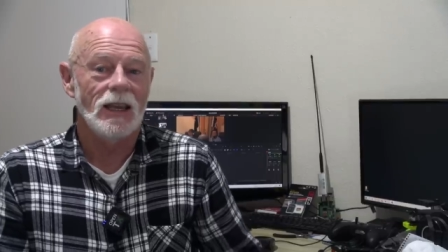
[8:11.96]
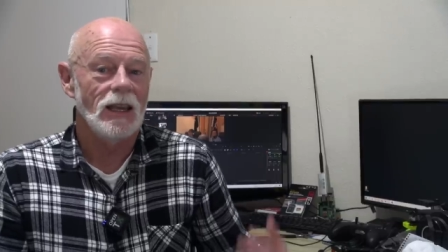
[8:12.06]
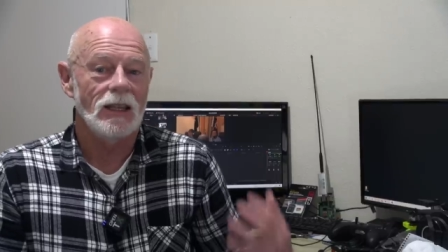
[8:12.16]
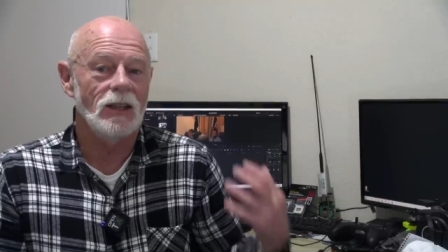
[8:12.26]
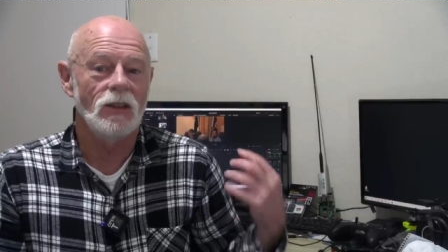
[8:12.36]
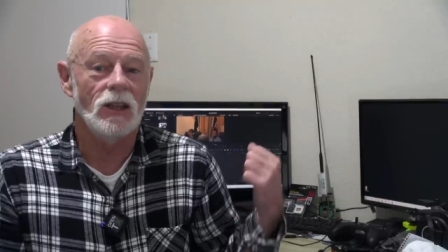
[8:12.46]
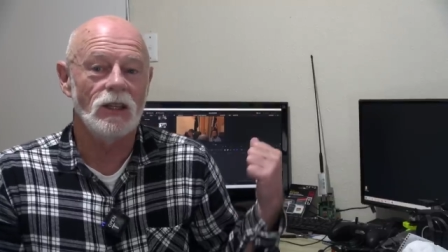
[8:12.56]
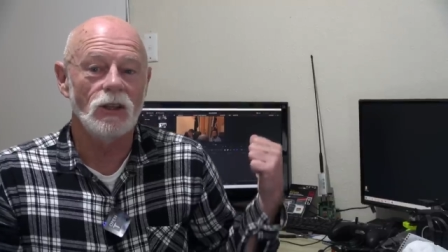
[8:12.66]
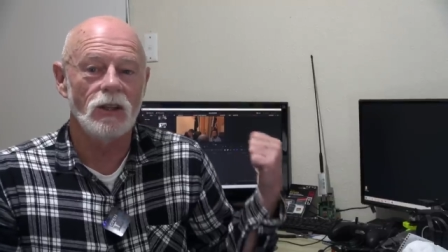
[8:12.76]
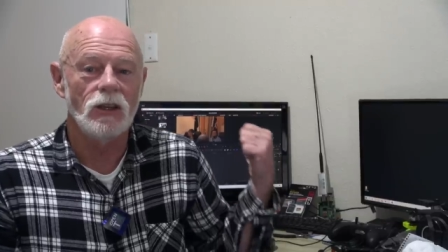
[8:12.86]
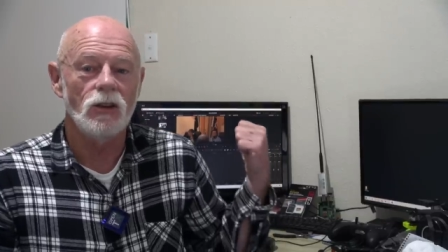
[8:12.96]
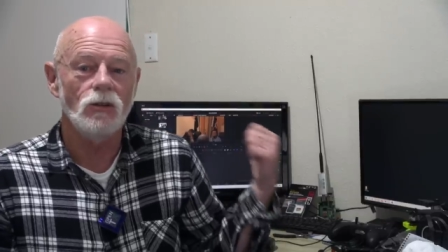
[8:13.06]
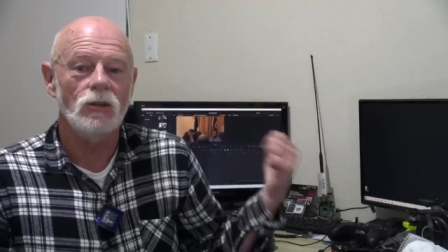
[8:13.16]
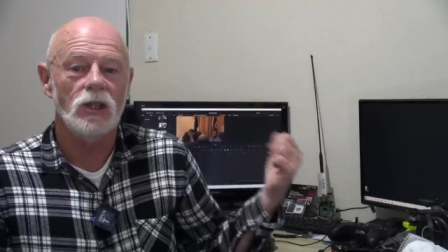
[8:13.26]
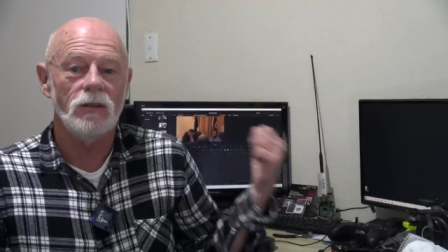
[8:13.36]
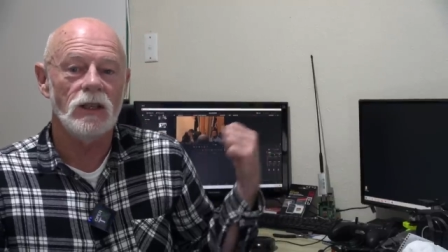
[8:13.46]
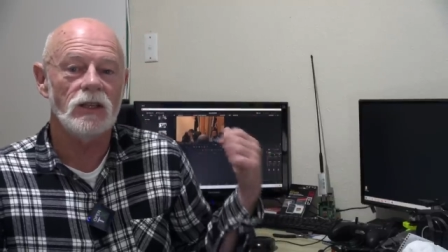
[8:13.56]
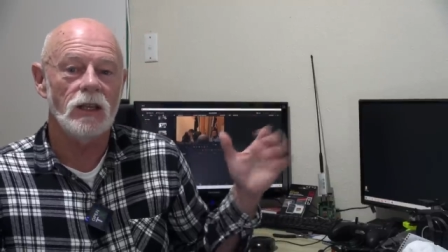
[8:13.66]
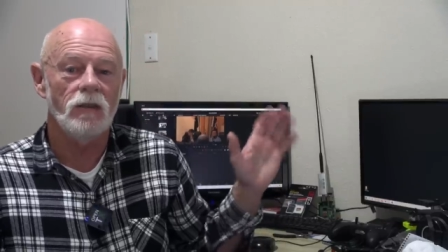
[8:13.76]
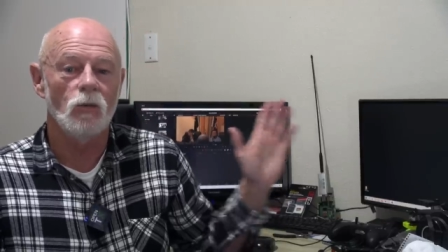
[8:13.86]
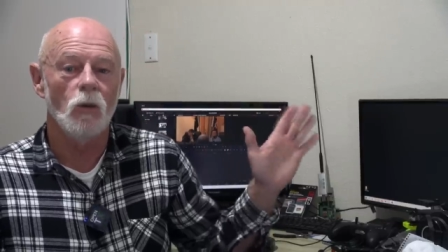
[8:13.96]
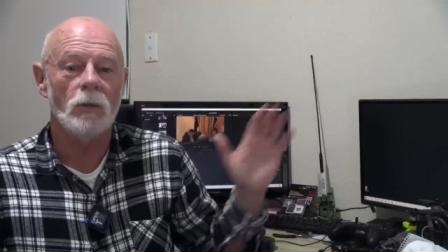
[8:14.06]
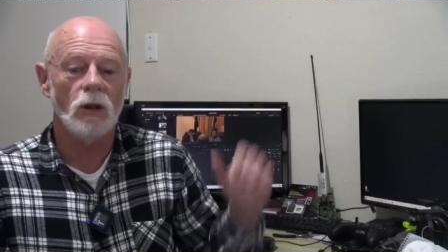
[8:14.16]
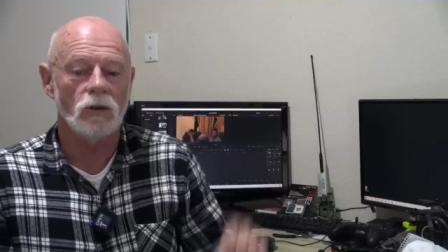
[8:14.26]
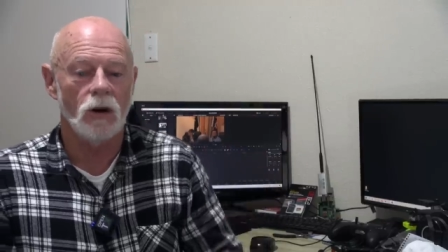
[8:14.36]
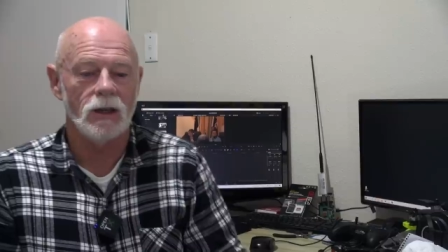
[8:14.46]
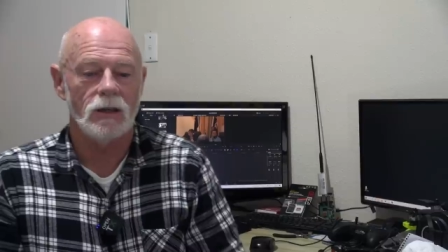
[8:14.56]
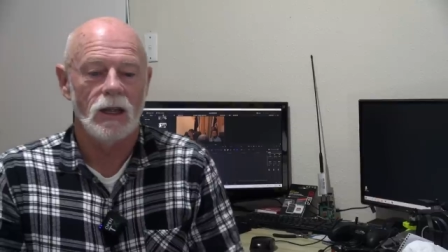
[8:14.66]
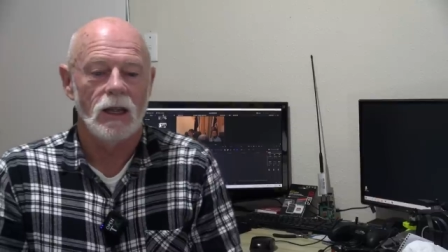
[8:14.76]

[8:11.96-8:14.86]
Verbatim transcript: the new chief executive, the woman on the right,